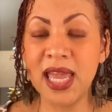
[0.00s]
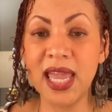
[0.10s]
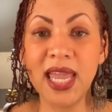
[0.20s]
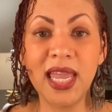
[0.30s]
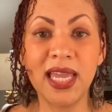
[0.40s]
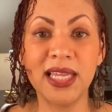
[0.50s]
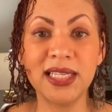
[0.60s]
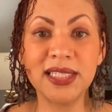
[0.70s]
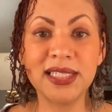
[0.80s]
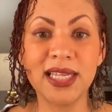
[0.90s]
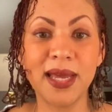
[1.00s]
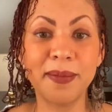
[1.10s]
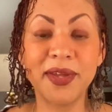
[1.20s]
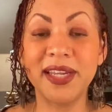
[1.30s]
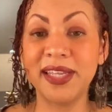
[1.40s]
And I'm
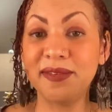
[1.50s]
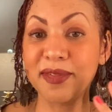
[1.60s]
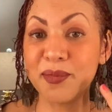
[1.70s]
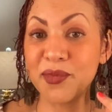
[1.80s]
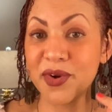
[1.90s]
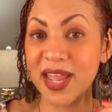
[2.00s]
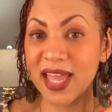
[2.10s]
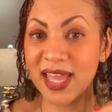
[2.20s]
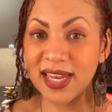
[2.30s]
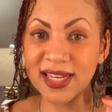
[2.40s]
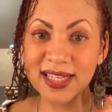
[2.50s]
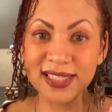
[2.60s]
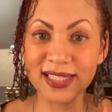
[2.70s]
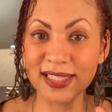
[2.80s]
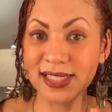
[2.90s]
gonna leave them red because
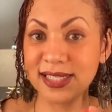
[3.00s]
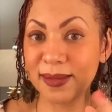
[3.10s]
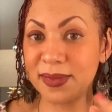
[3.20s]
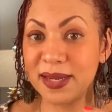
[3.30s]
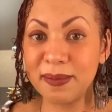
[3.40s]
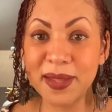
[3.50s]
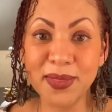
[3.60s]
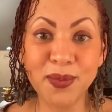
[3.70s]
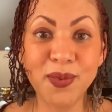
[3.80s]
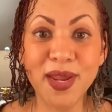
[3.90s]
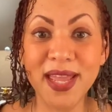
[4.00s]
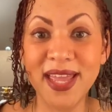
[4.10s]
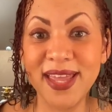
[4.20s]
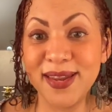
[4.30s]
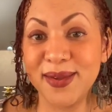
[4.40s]
it's just something about the
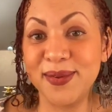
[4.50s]
red.